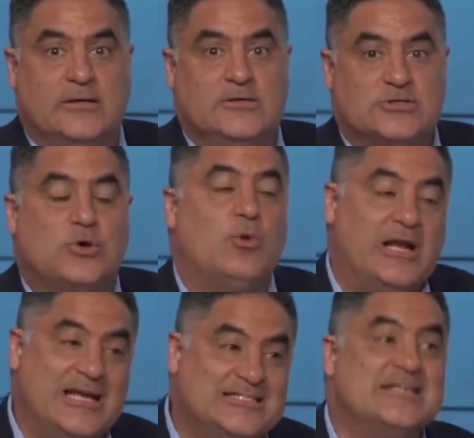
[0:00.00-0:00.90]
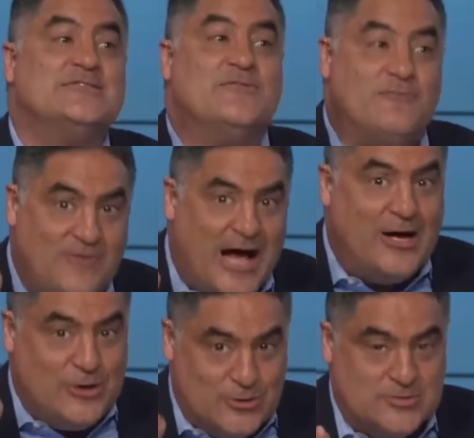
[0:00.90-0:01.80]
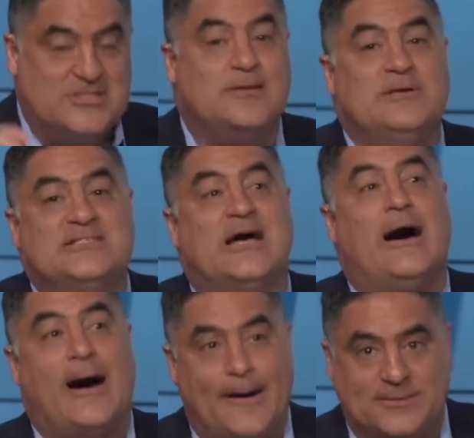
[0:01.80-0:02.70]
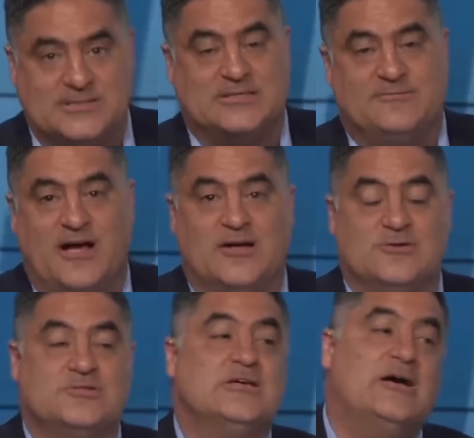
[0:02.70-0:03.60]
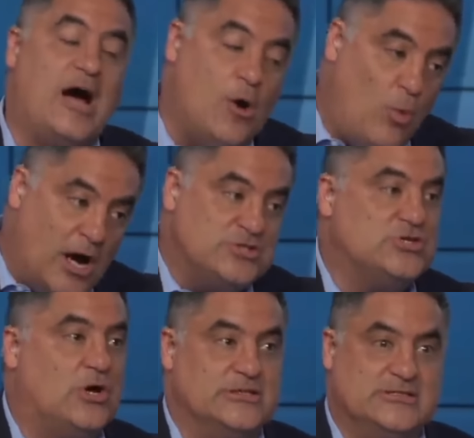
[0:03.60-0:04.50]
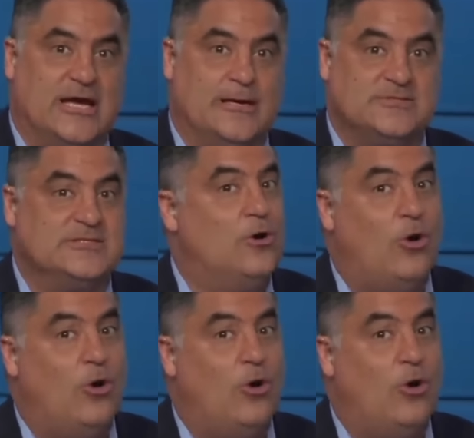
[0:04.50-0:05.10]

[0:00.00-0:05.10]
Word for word: So when he says values, he means the opposite of values. I watched all the tapes.